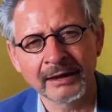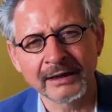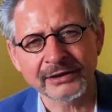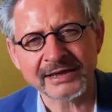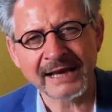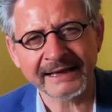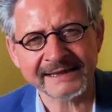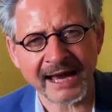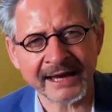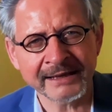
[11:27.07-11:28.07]
Just like
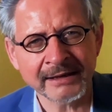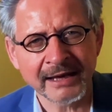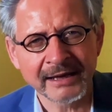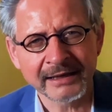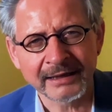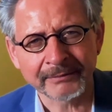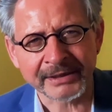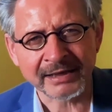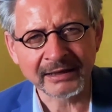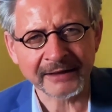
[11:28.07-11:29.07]
Zion,
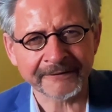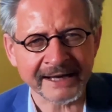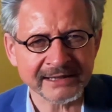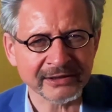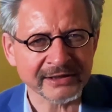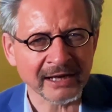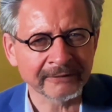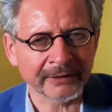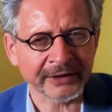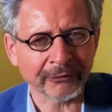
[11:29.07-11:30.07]
Matilda finds herself
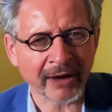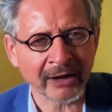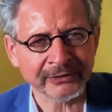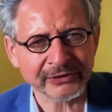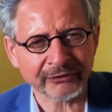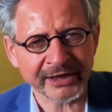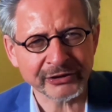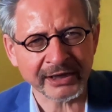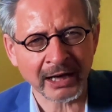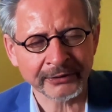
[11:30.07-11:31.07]
on the ground,
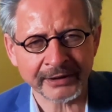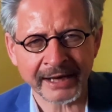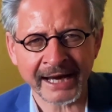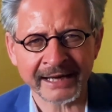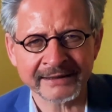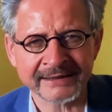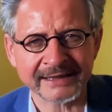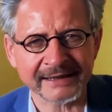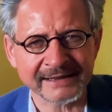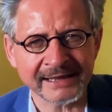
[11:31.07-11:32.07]
stretching out her
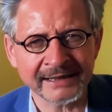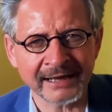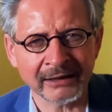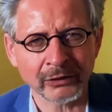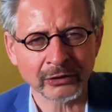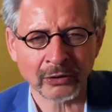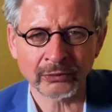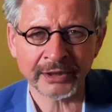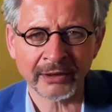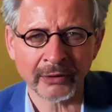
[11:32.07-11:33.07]
hands, seeking not
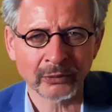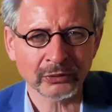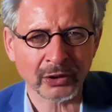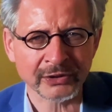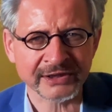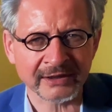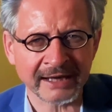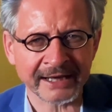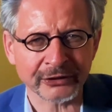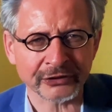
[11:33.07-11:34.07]
only her own
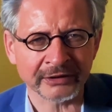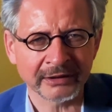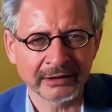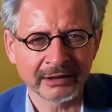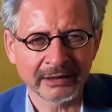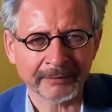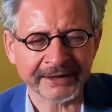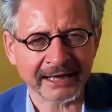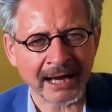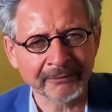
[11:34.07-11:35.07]
consolation, but the
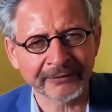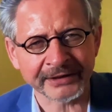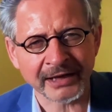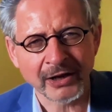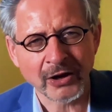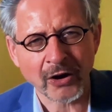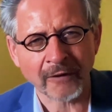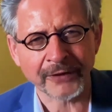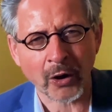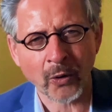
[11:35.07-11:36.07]
comfort of
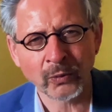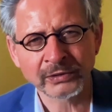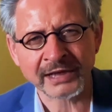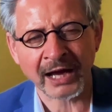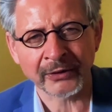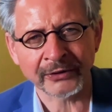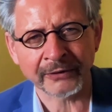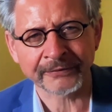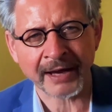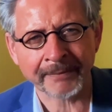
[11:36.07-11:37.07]
the whole town
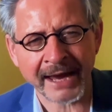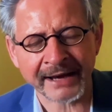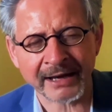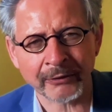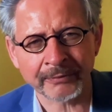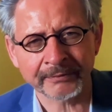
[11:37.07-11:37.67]
of Capernaum.